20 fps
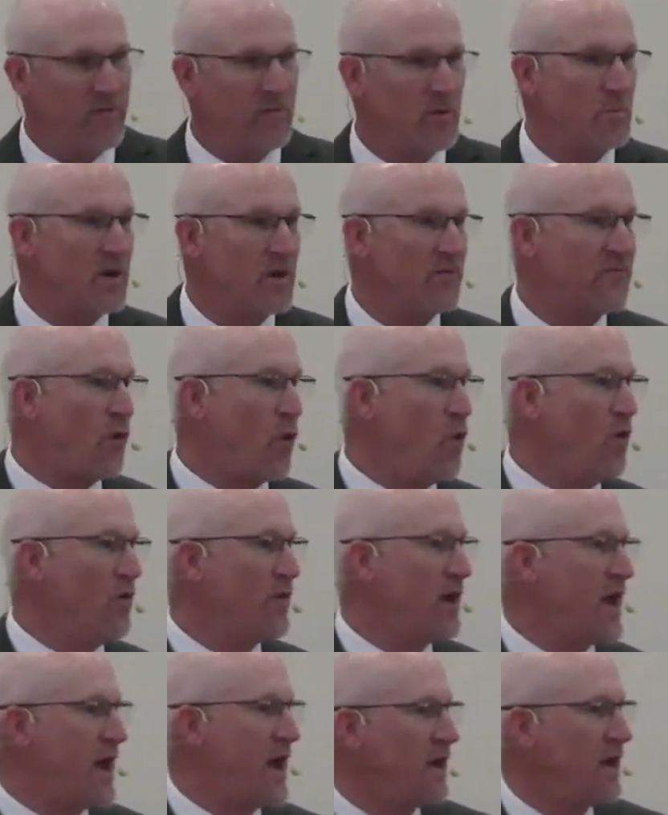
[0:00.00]
before
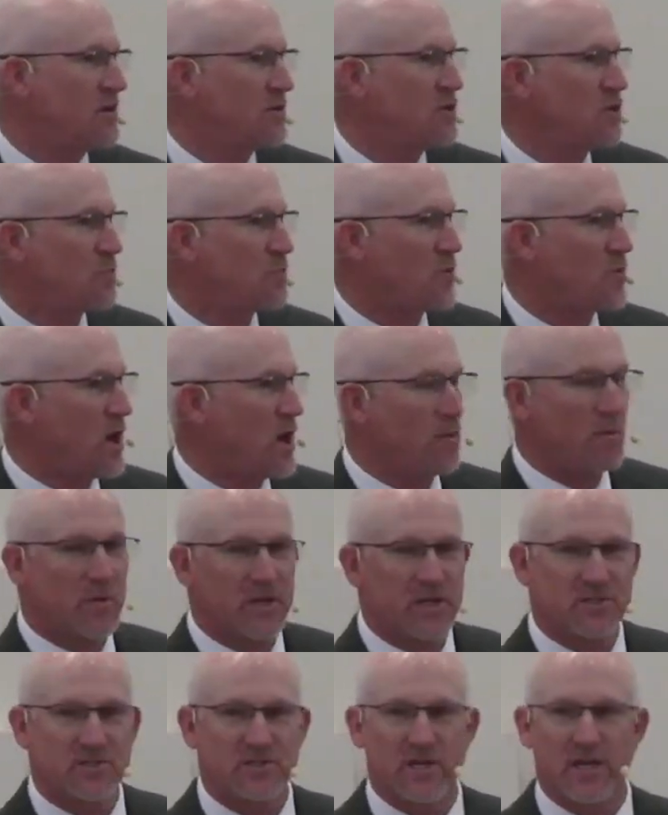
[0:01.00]
that, you probably
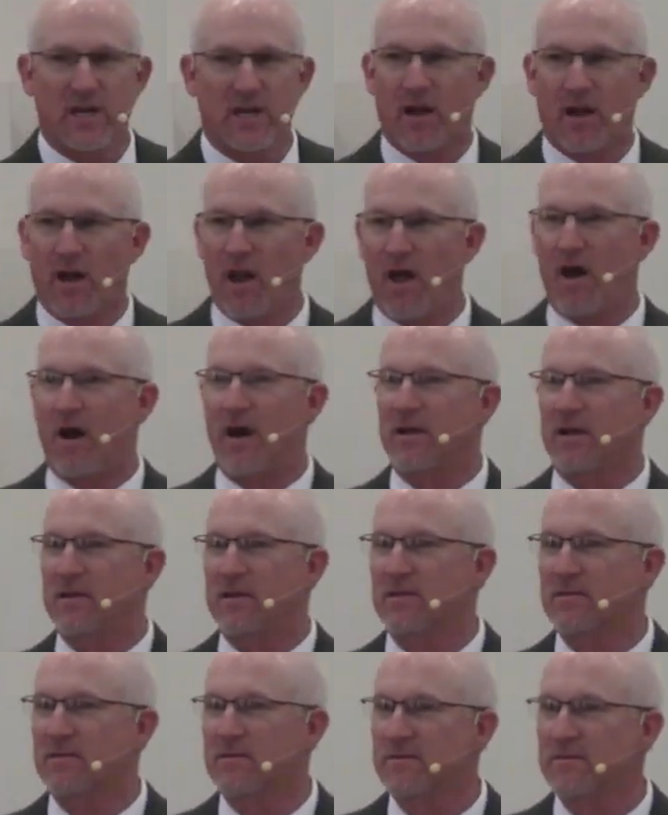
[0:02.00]
set a clock
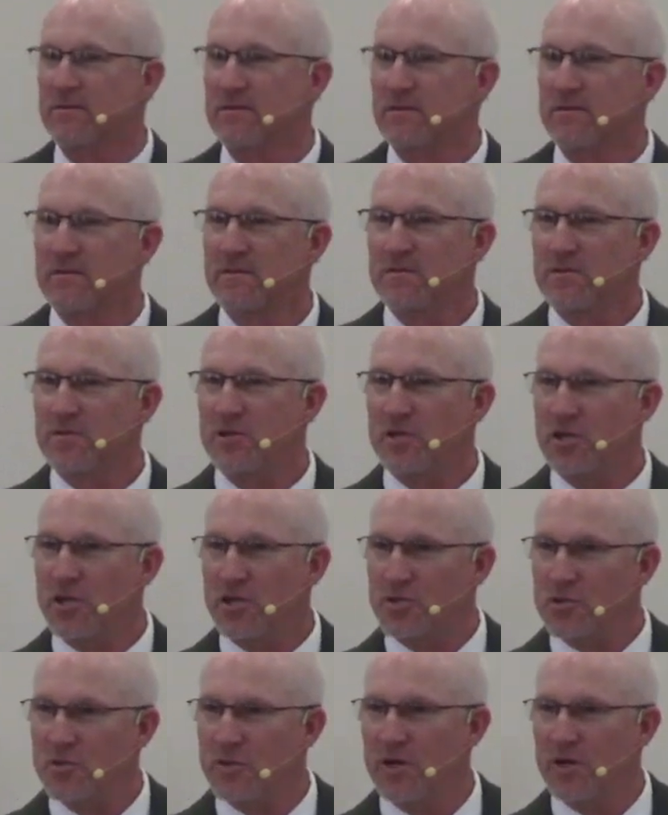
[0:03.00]
to get
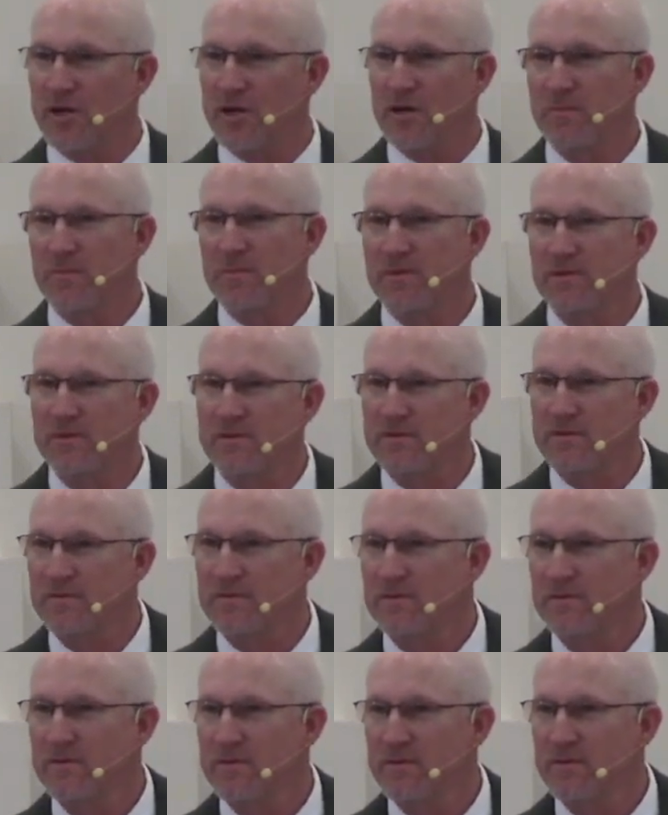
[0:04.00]
you up.
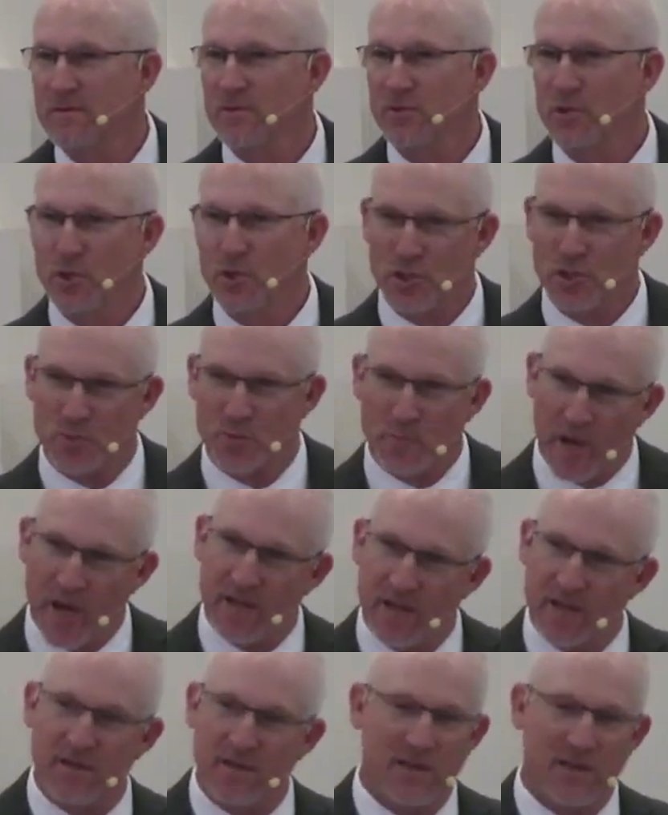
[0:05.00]
You
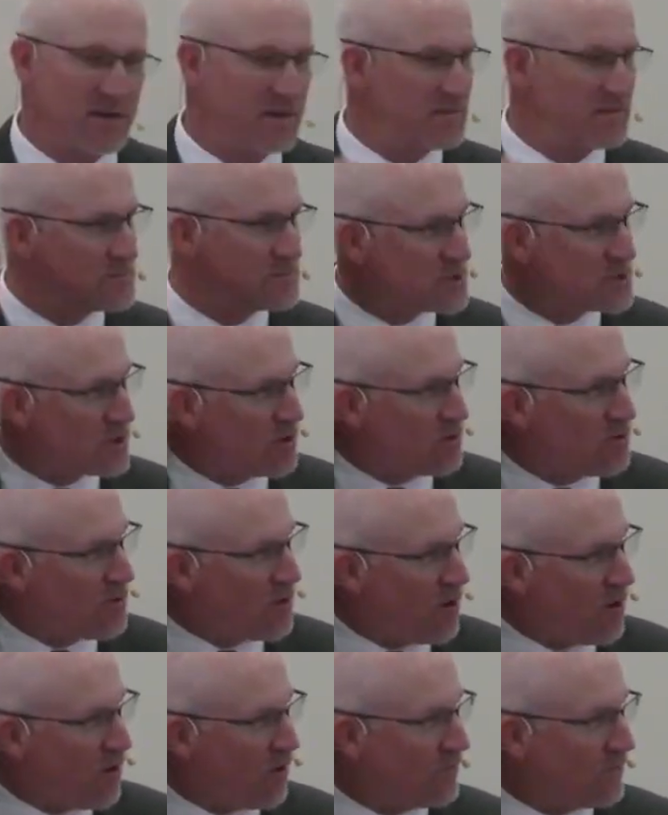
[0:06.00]
expected it to go
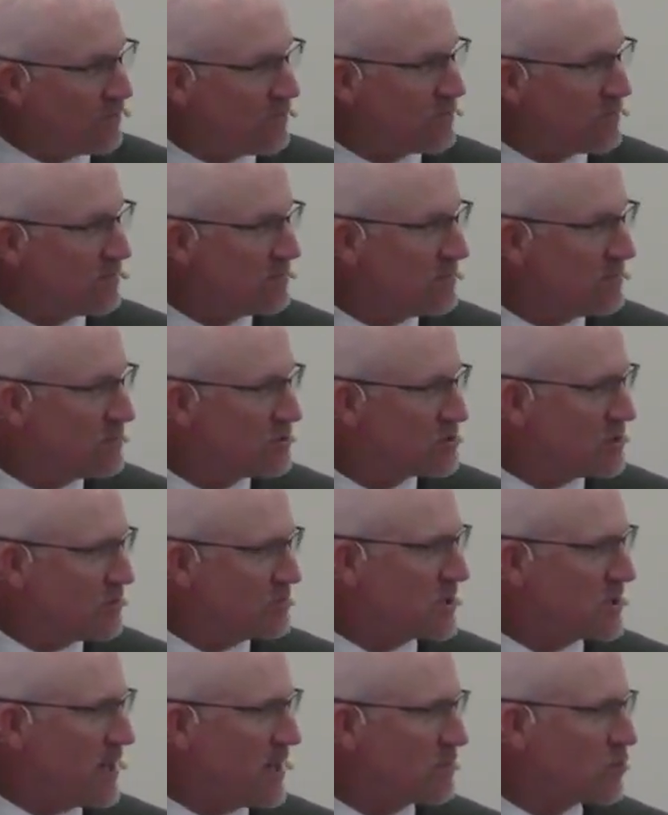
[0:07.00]
off.
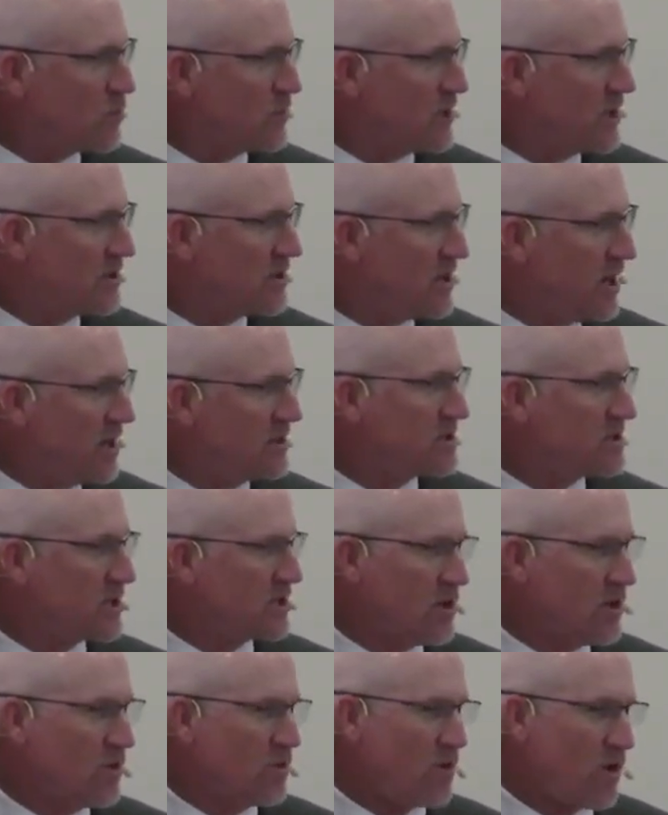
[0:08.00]
Sometimes when it doesn't
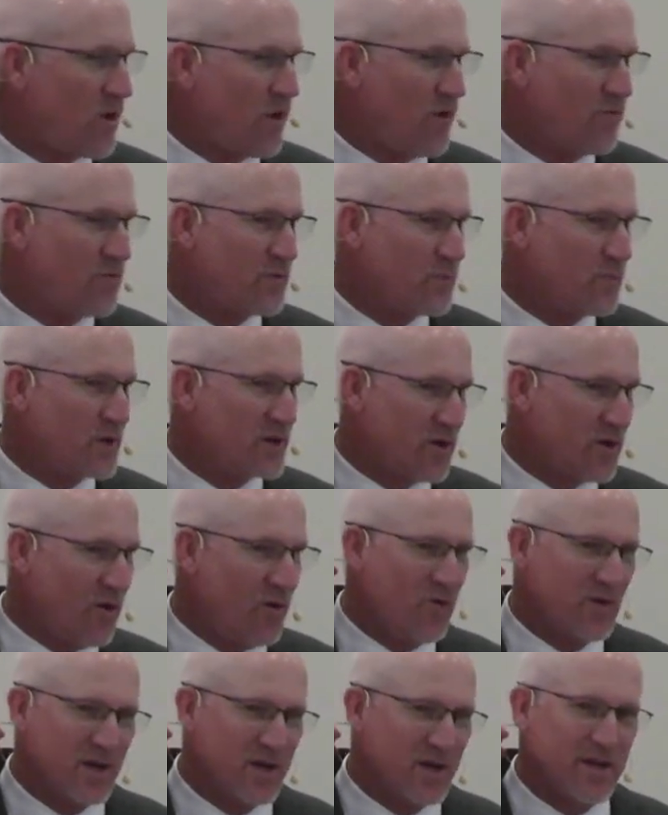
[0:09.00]
go off and we
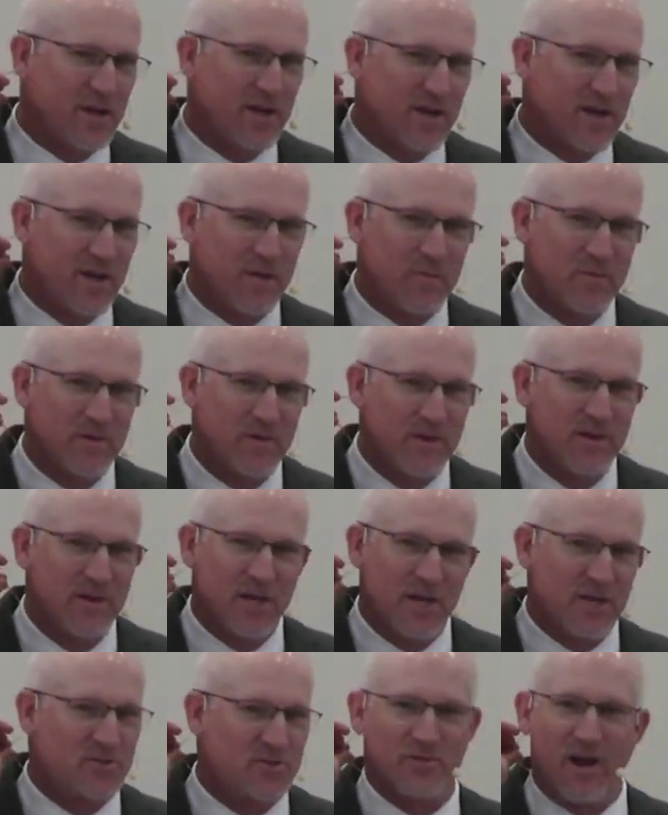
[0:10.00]
don't get up,
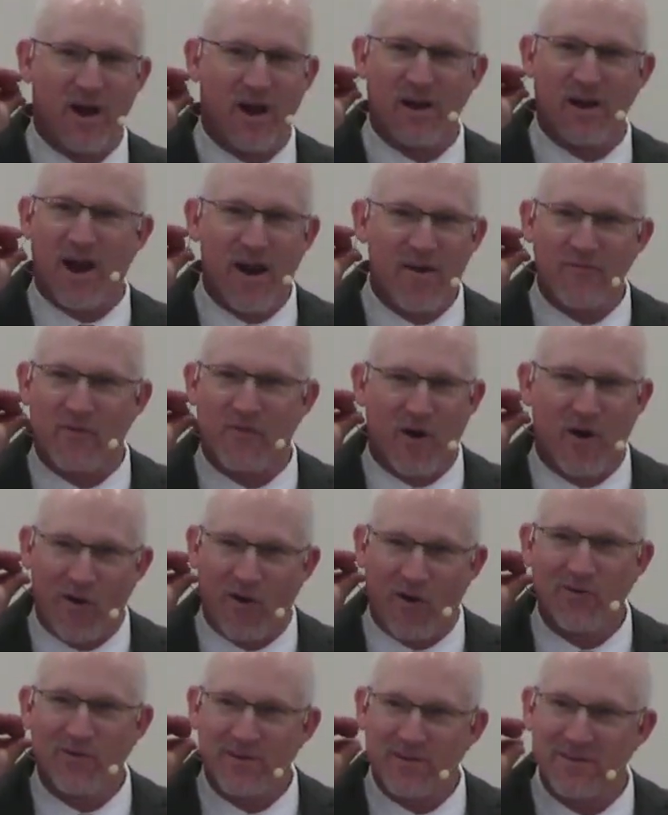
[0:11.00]
it's not our
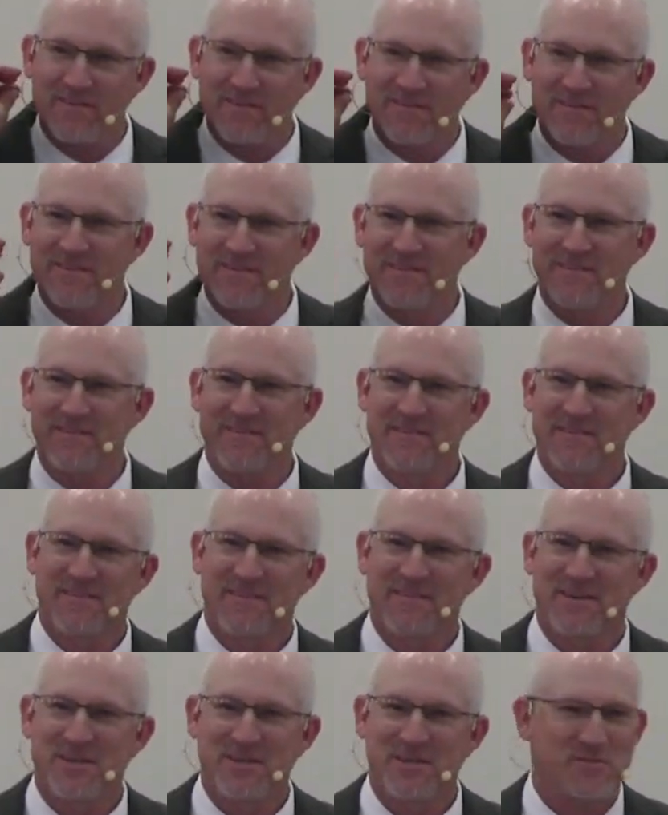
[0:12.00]
fault.
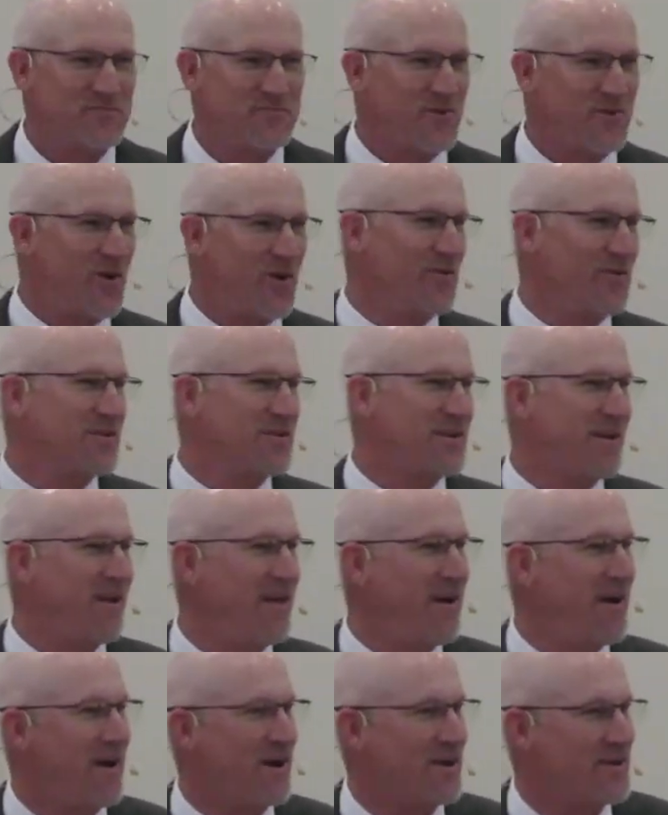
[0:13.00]
It's the fault of the
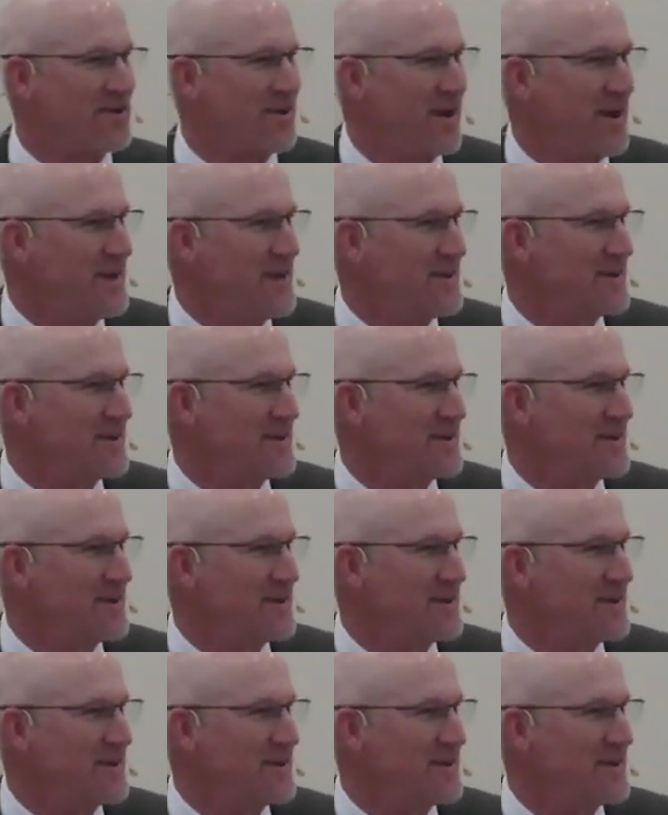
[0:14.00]
clock, right?